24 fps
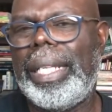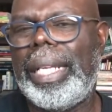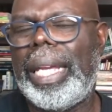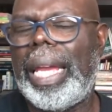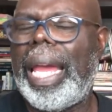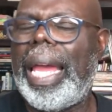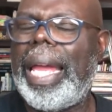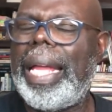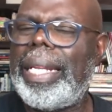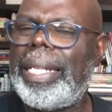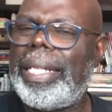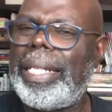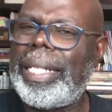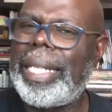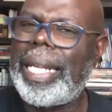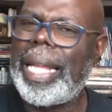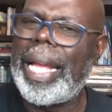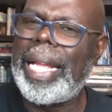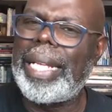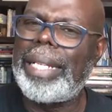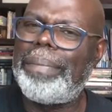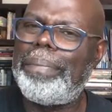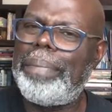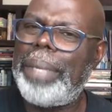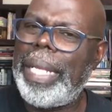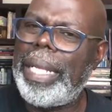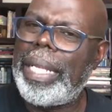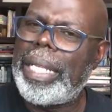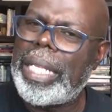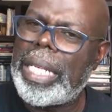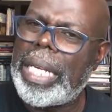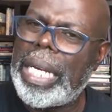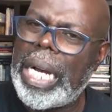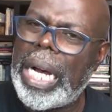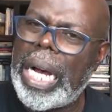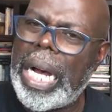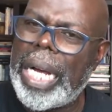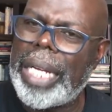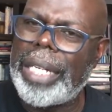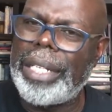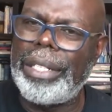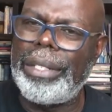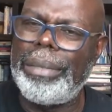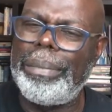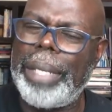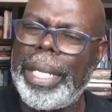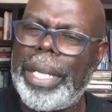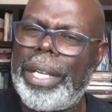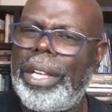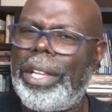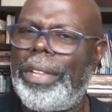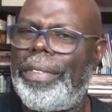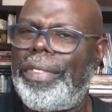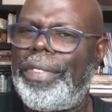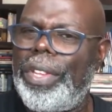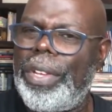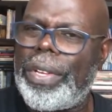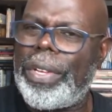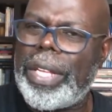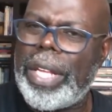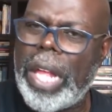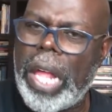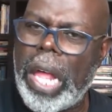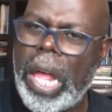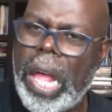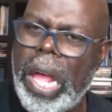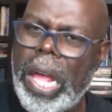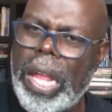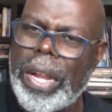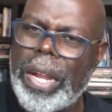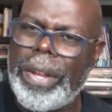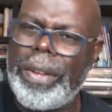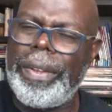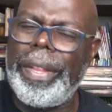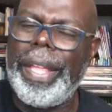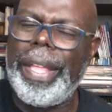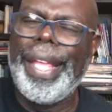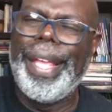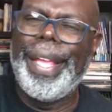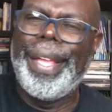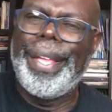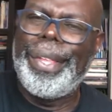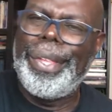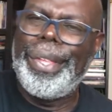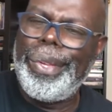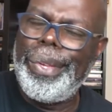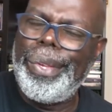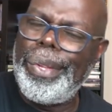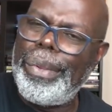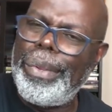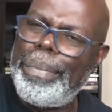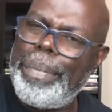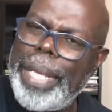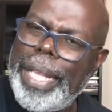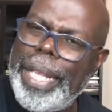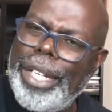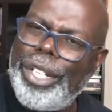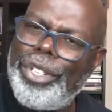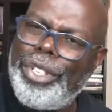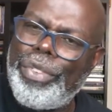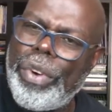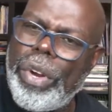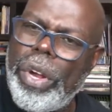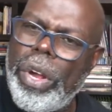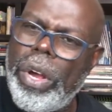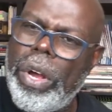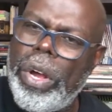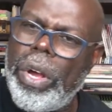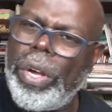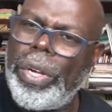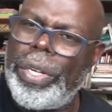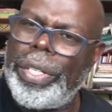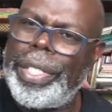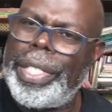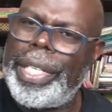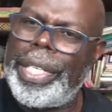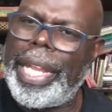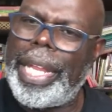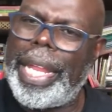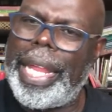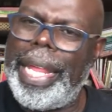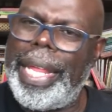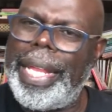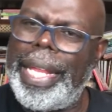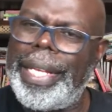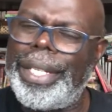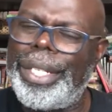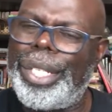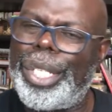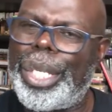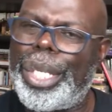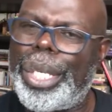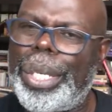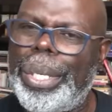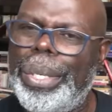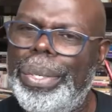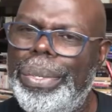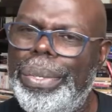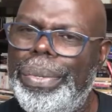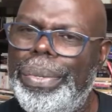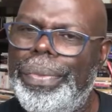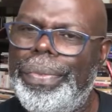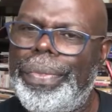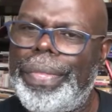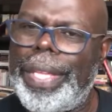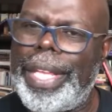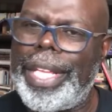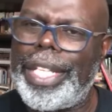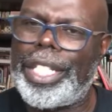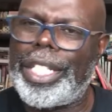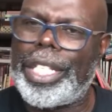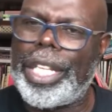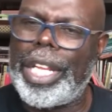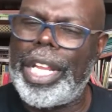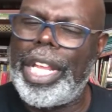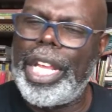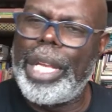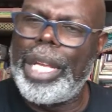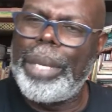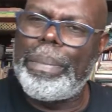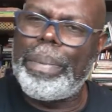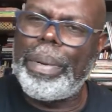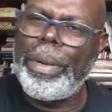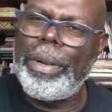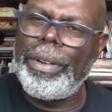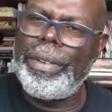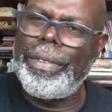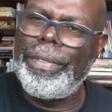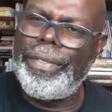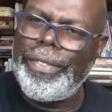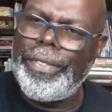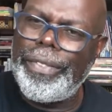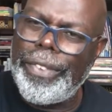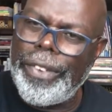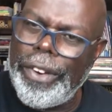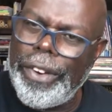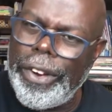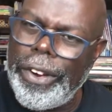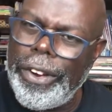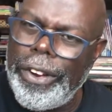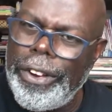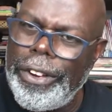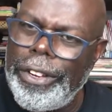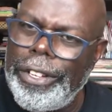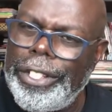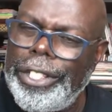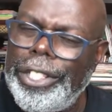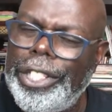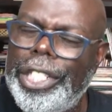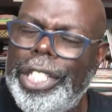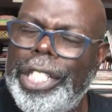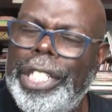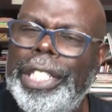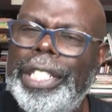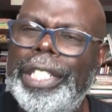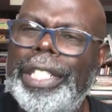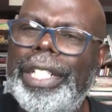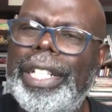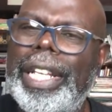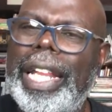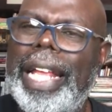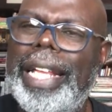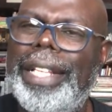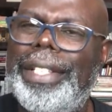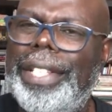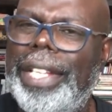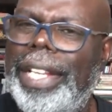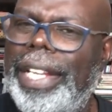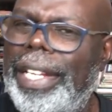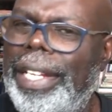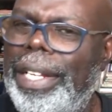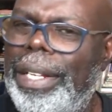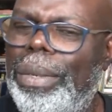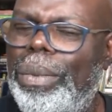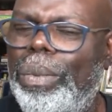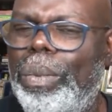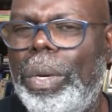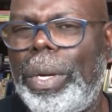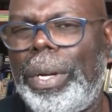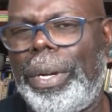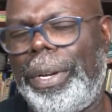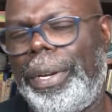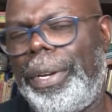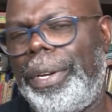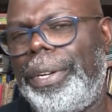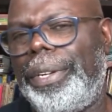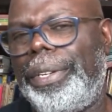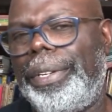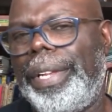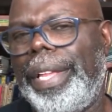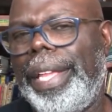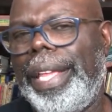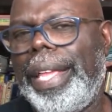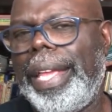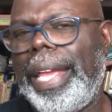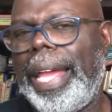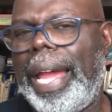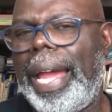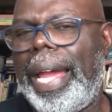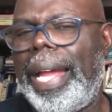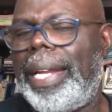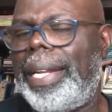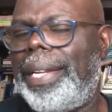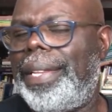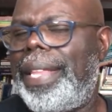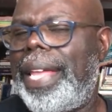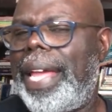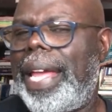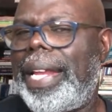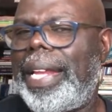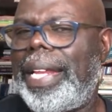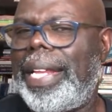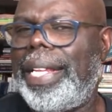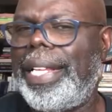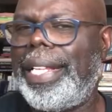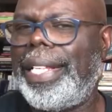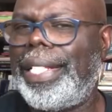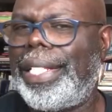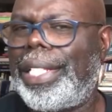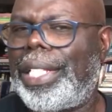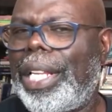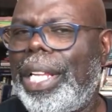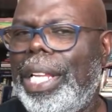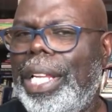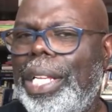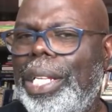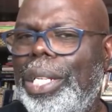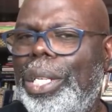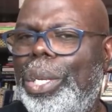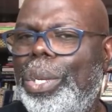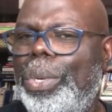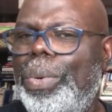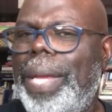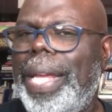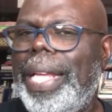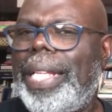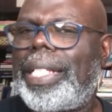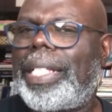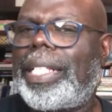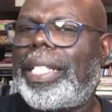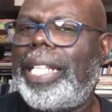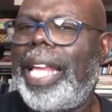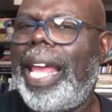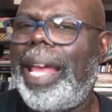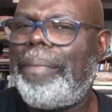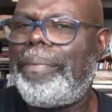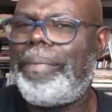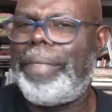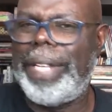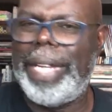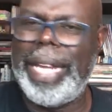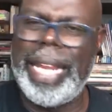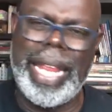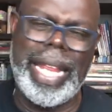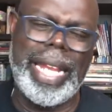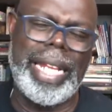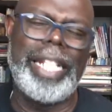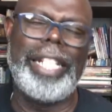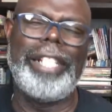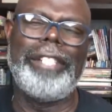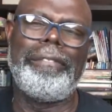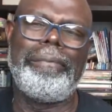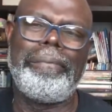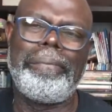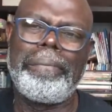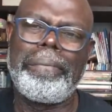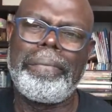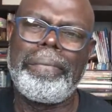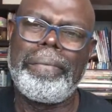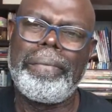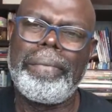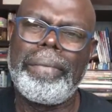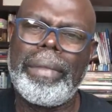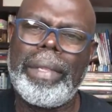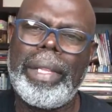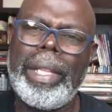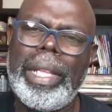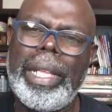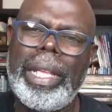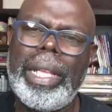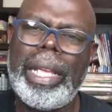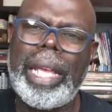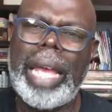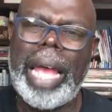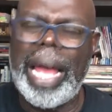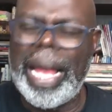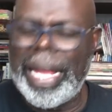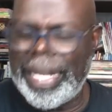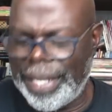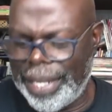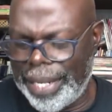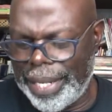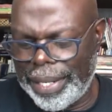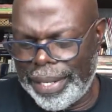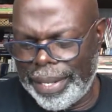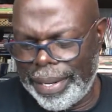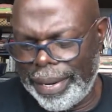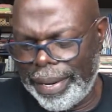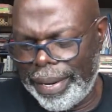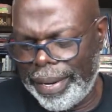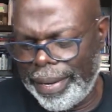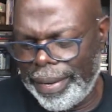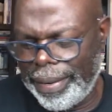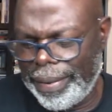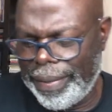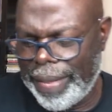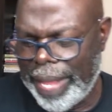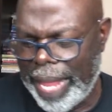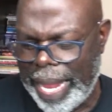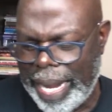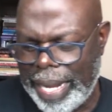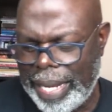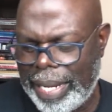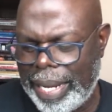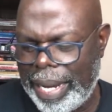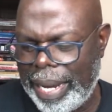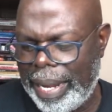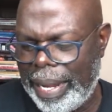and not be carnal, because if you're carnal, you'll be drawn into this perversion that's in the world, and that is to accept it. I just heard that